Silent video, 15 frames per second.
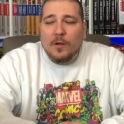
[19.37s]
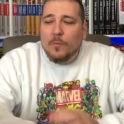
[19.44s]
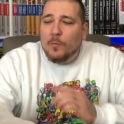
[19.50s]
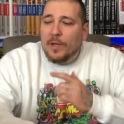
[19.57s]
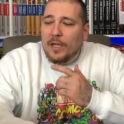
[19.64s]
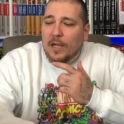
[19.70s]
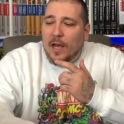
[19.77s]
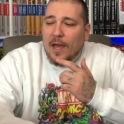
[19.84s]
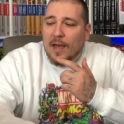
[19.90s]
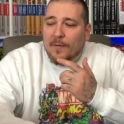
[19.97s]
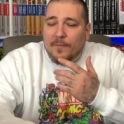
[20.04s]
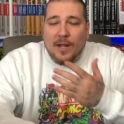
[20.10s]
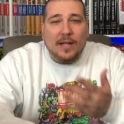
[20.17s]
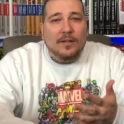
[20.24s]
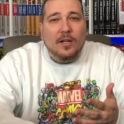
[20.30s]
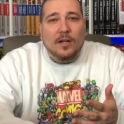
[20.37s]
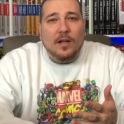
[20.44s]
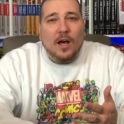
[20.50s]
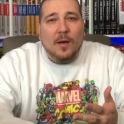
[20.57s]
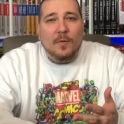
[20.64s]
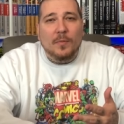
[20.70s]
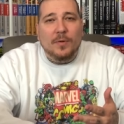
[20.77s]
We have not done an
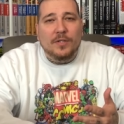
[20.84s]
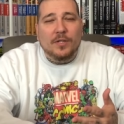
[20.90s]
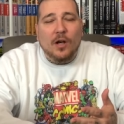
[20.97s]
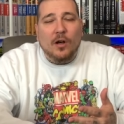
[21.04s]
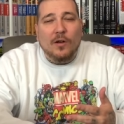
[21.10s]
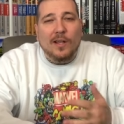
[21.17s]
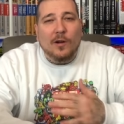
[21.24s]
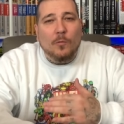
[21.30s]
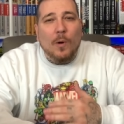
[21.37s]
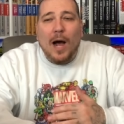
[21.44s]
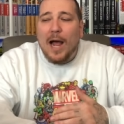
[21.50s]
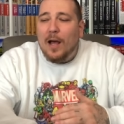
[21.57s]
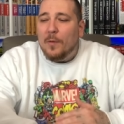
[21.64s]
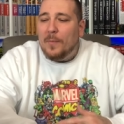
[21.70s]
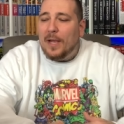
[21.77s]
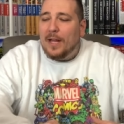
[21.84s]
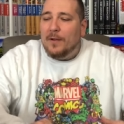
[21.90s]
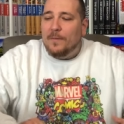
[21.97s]
omnibus haul in a while, man.